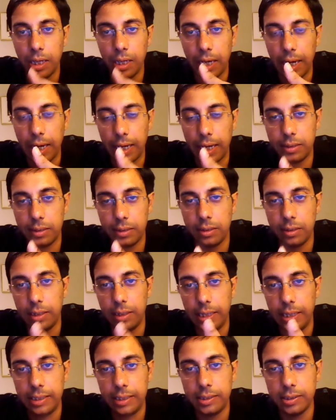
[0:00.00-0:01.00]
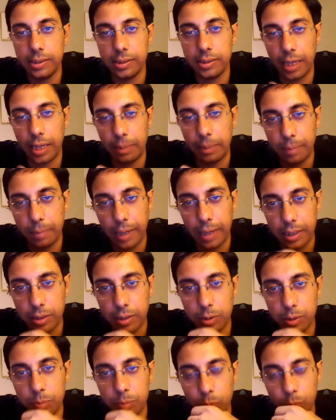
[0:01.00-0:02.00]
and later I plan
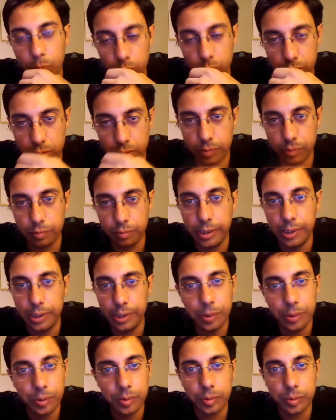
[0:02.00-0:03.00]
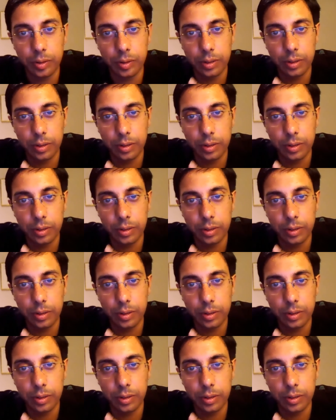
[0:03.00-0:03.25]
to post a video